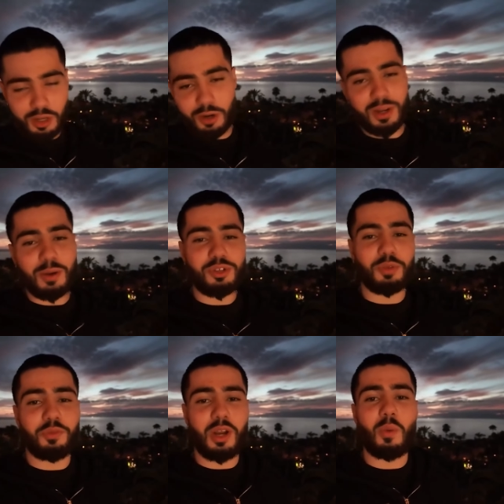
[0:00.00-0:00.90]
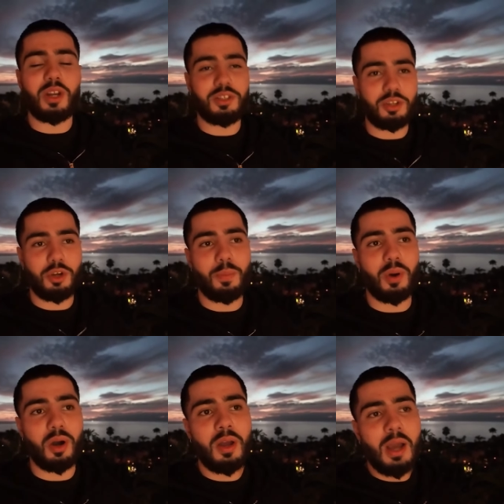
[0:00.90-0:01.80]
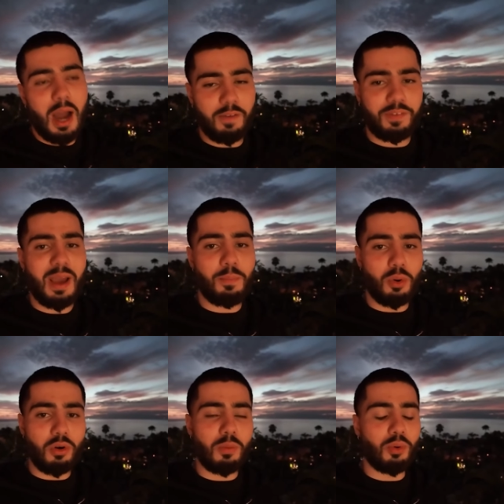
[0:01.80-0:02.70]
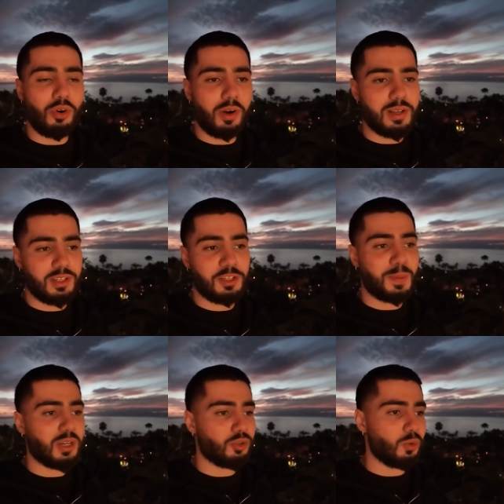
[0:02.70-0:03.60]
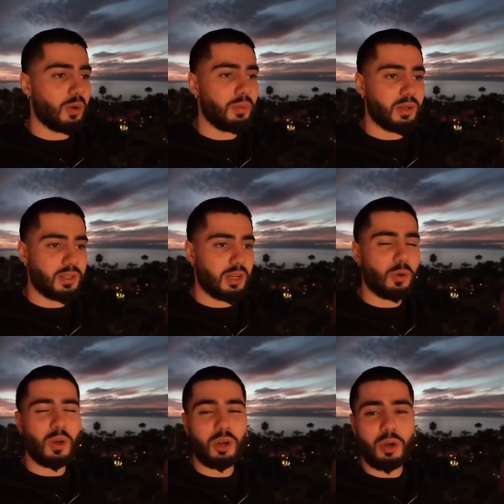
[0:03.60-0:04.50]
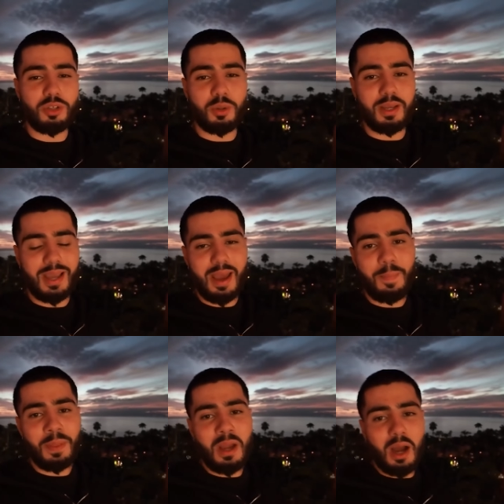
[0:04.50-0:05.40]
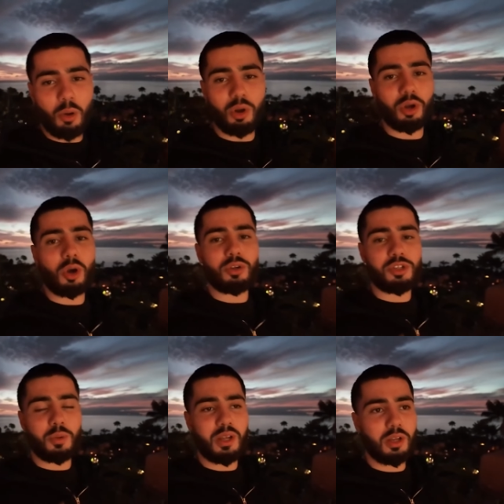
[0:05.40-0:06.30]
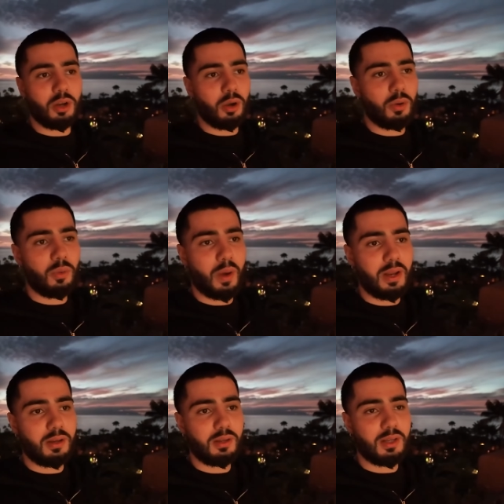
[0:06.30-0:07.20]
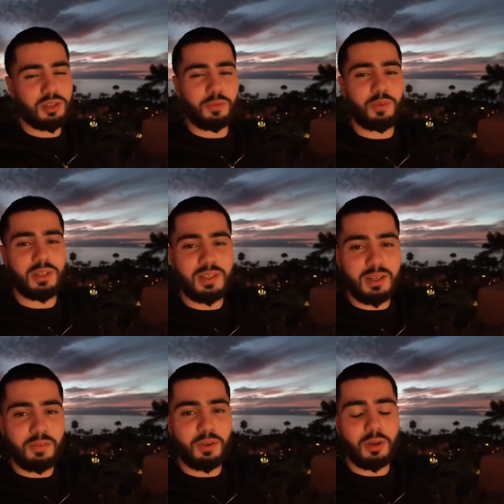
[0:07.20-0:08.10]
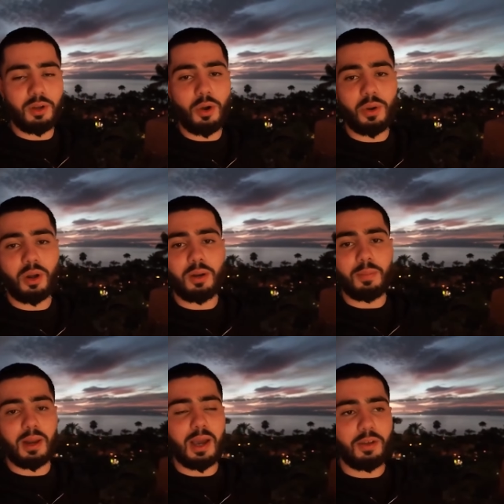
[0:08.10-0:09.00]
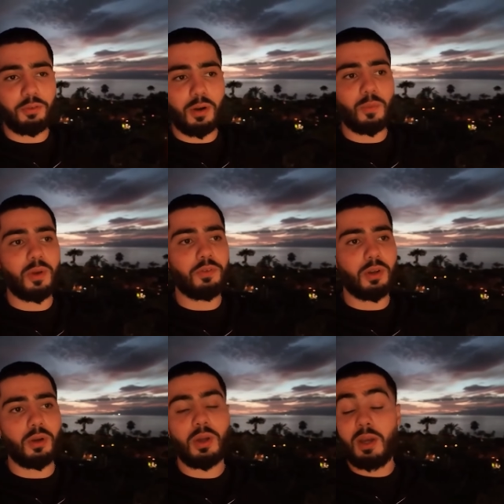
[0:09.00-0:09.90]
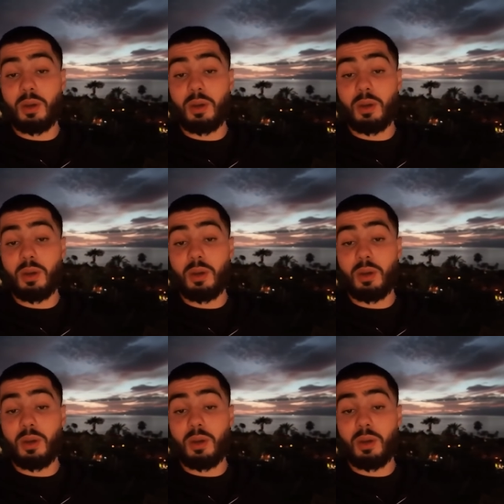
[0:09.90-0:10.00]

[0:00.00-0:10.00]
you know that was something I wanted to do, but I've kept Bora Bora as a special one because I don't want to go to it yet. I want to go to it, you know, when there's something significant going on in my life or I'm with, you know,